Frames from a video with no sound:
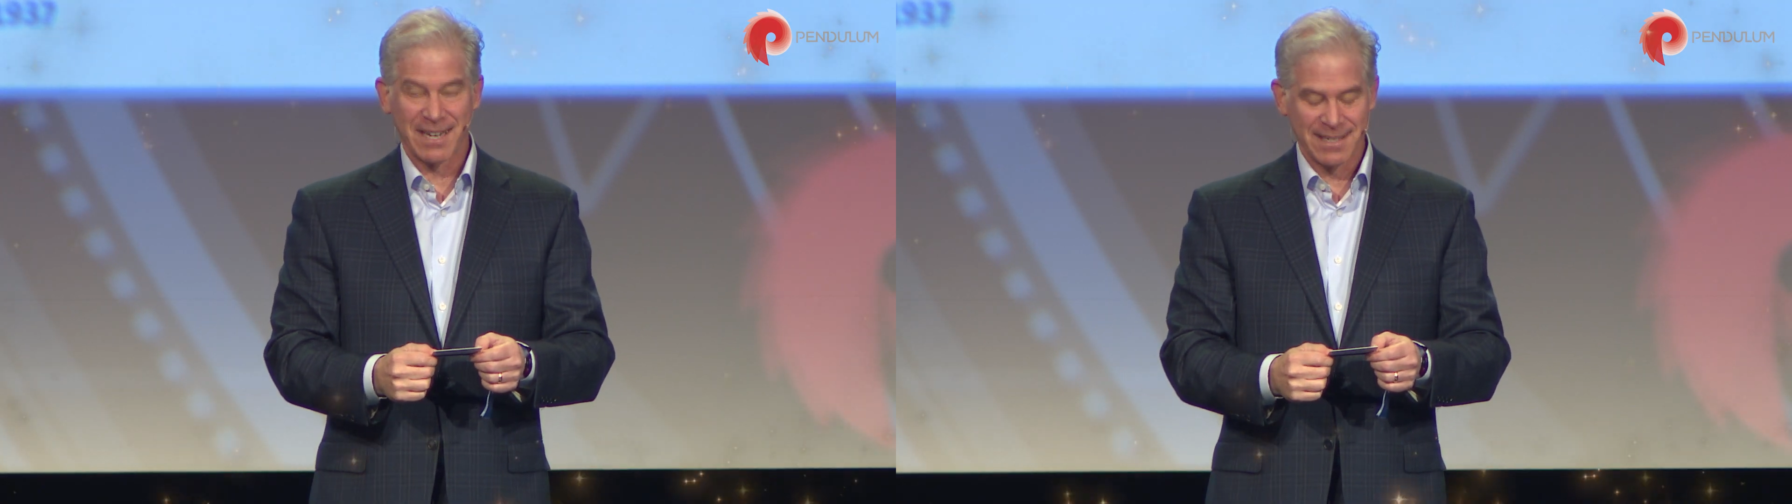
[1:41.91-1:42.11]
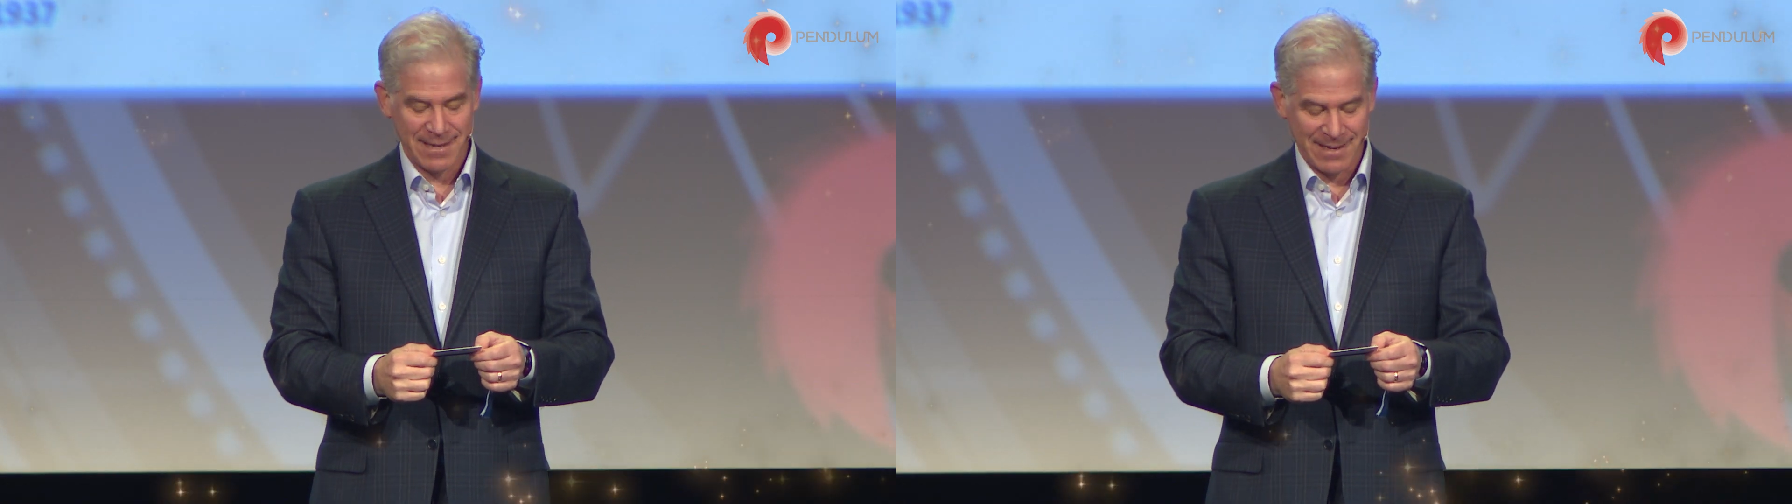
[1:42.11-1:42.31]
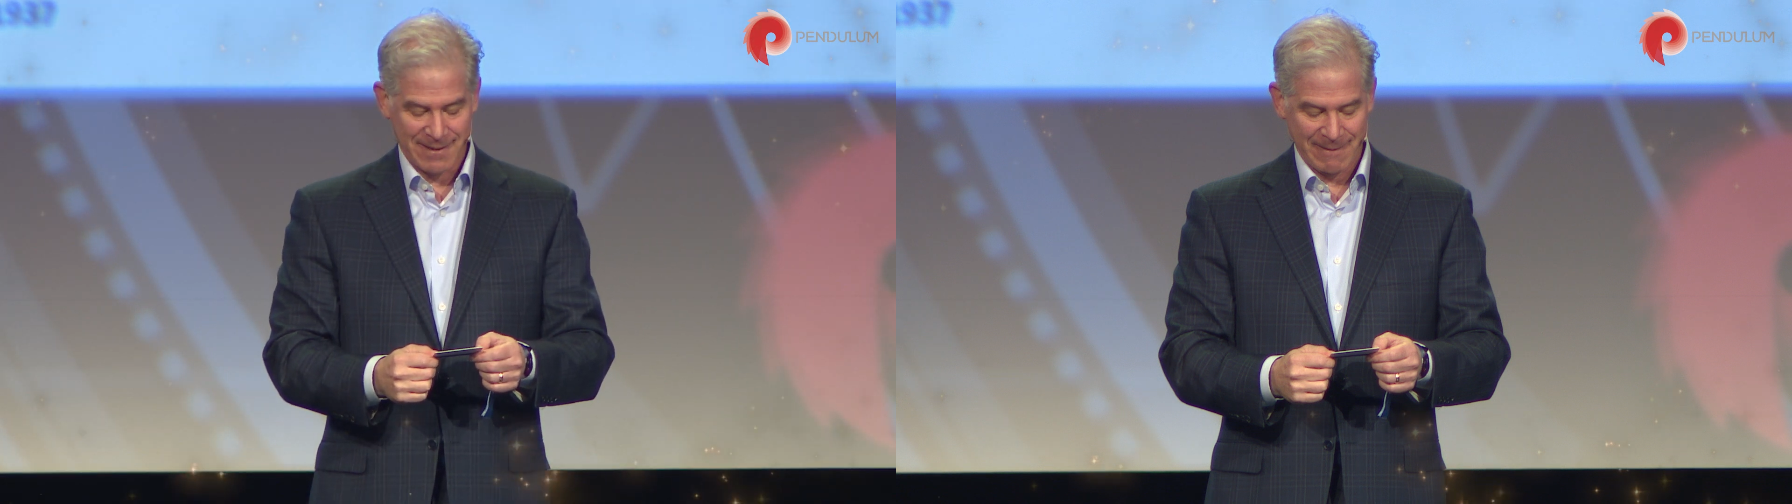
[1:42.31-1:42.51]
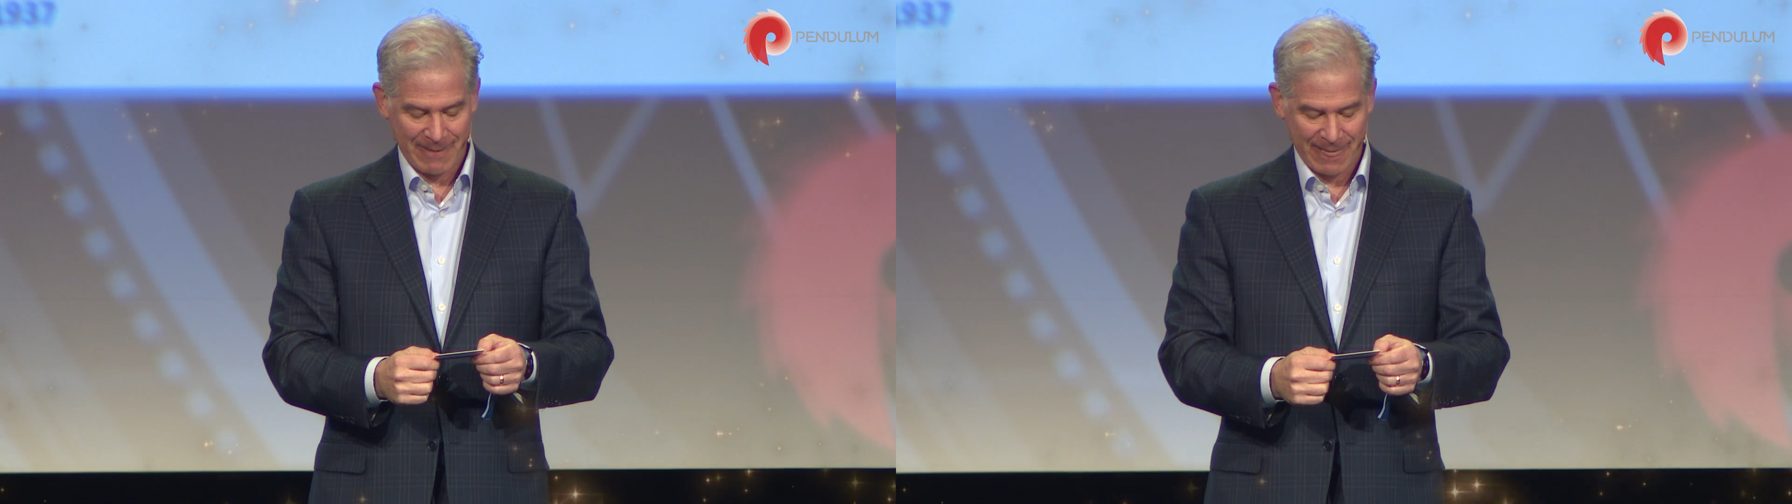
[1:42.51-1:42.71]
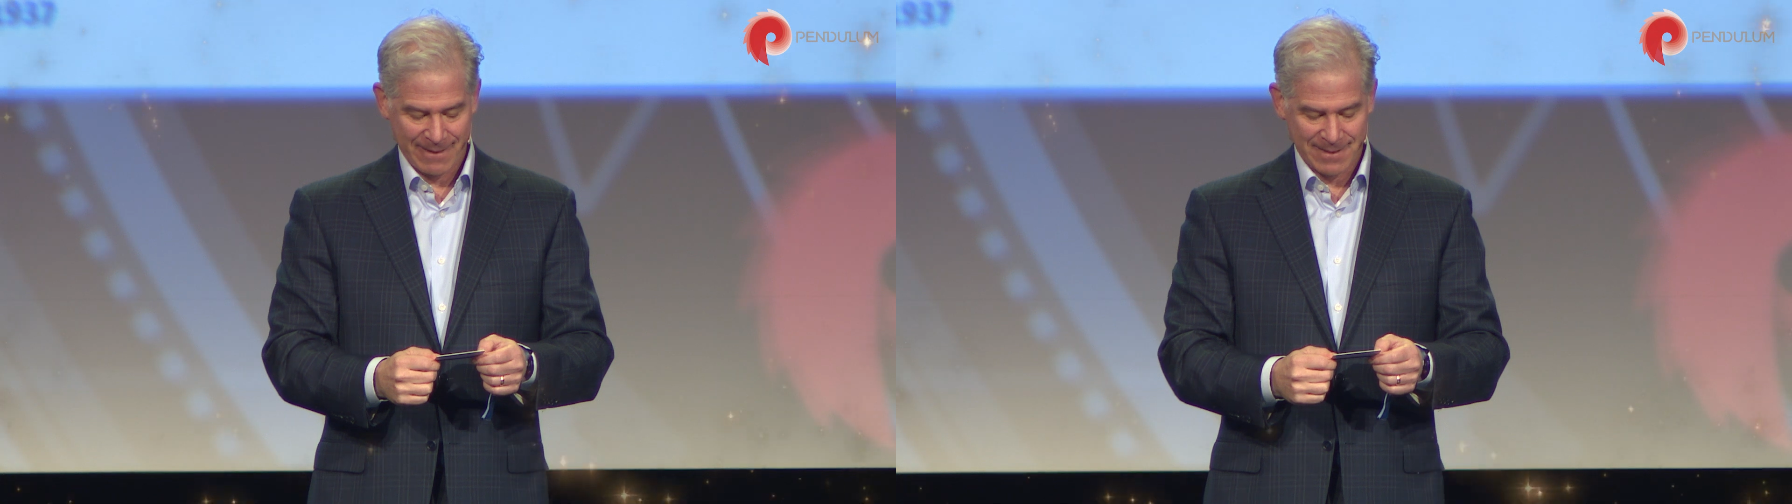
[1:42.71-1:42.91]
ID.
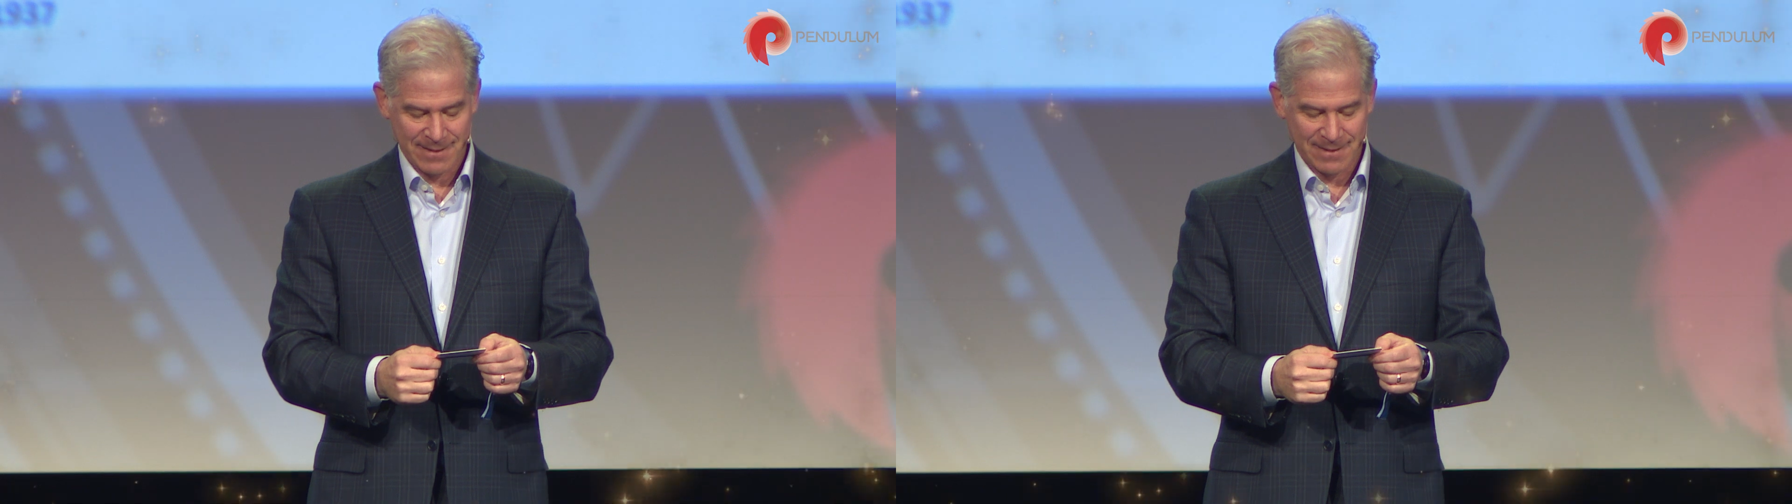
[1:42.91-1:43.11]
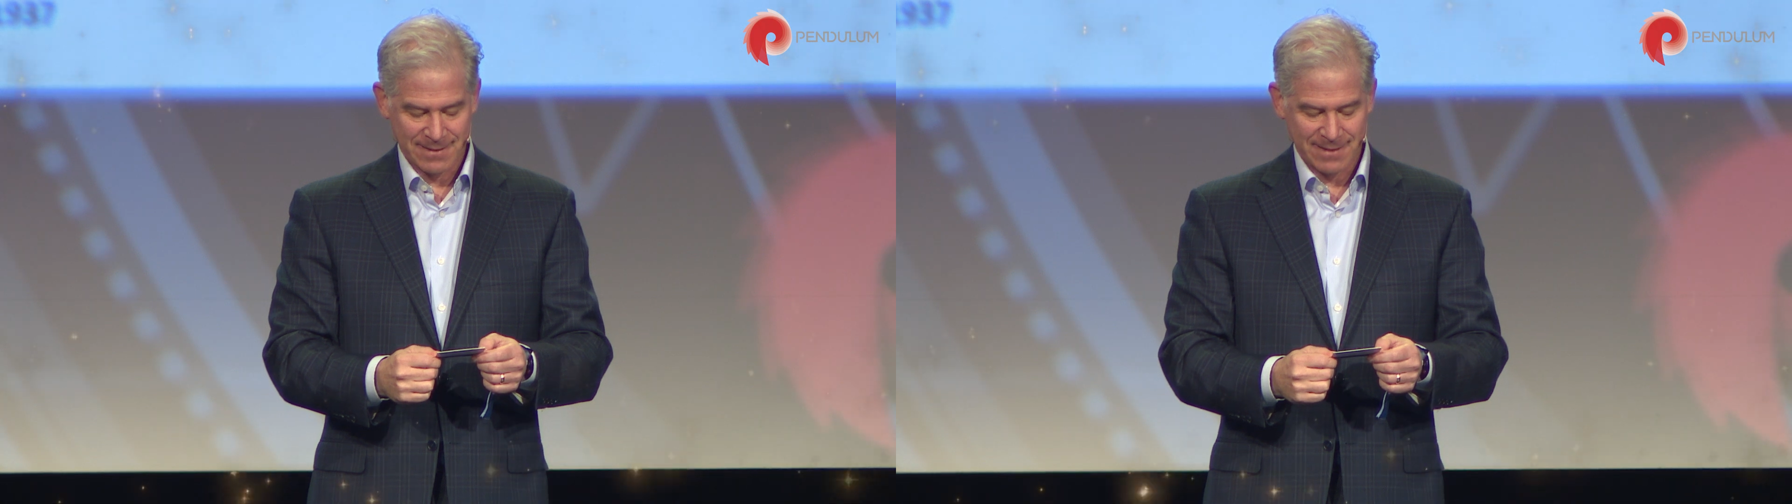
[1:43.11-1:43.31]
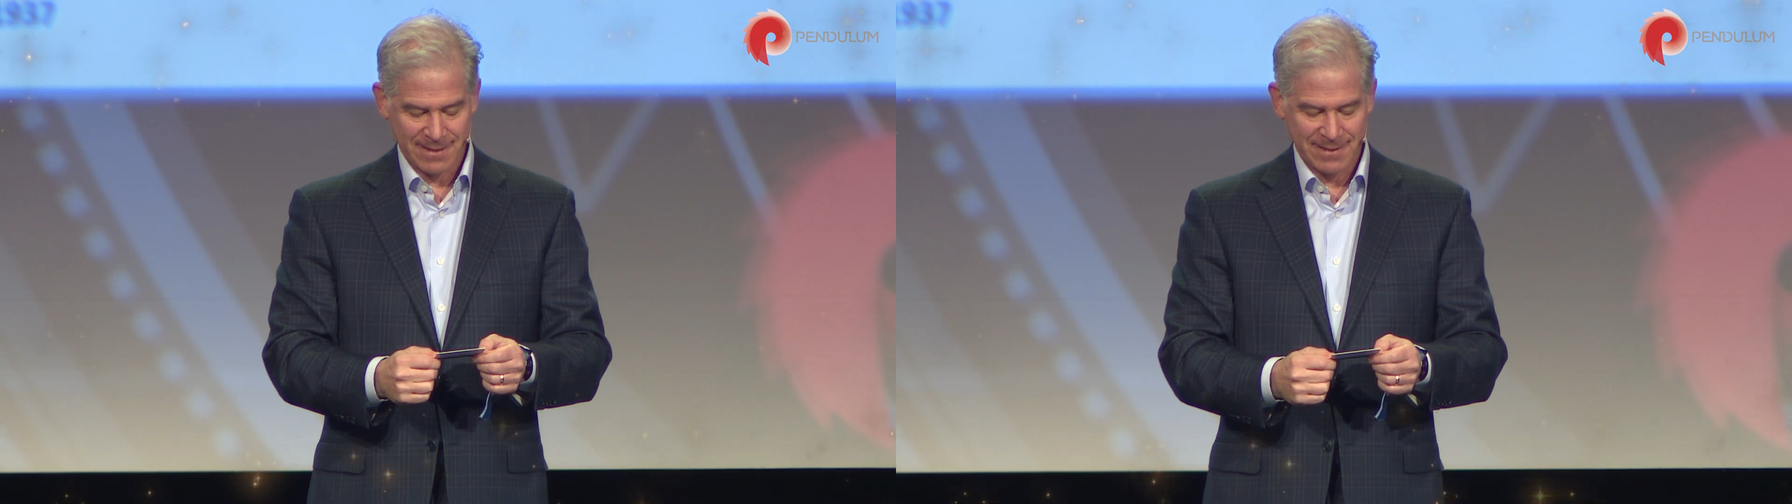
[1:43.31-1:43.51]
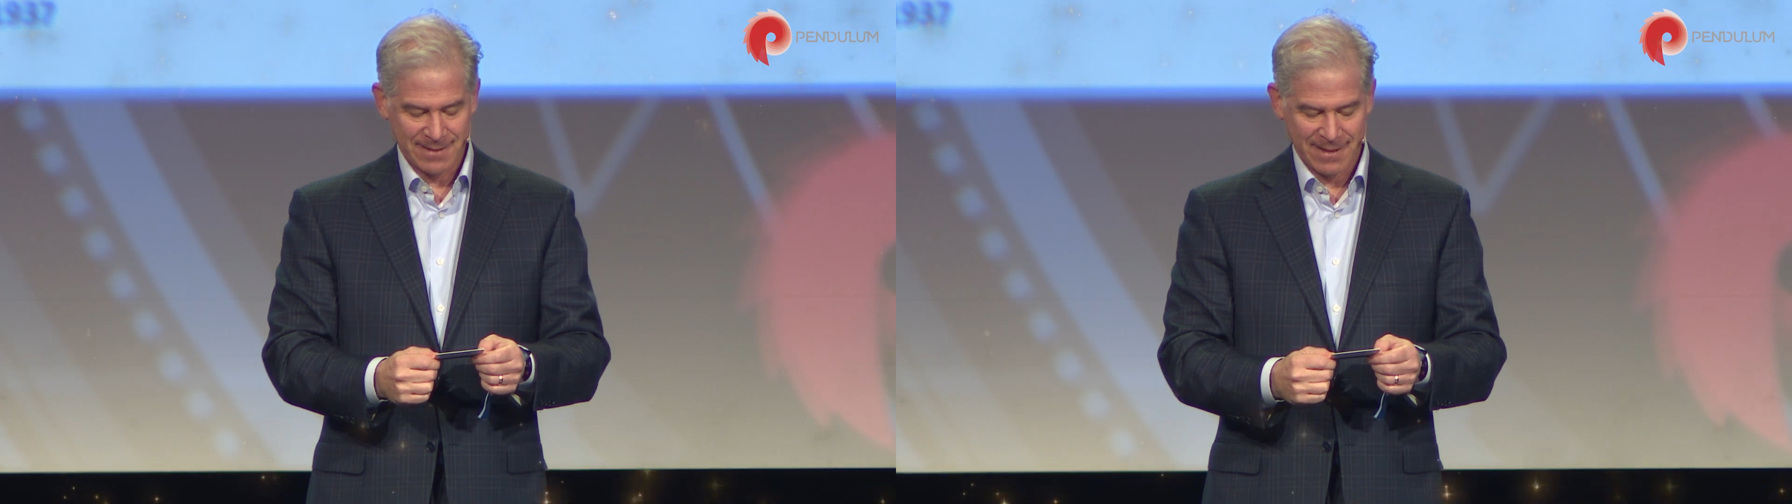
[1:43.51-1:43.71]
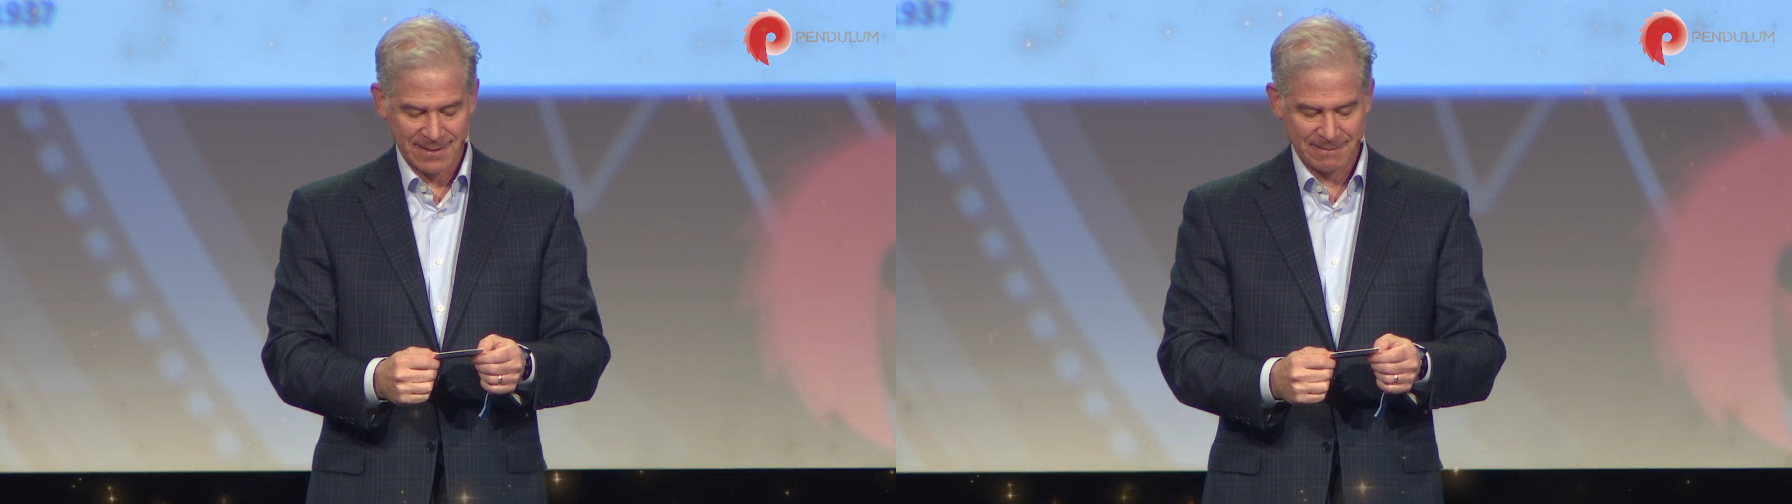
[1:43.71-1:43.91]
He looks at it, he said,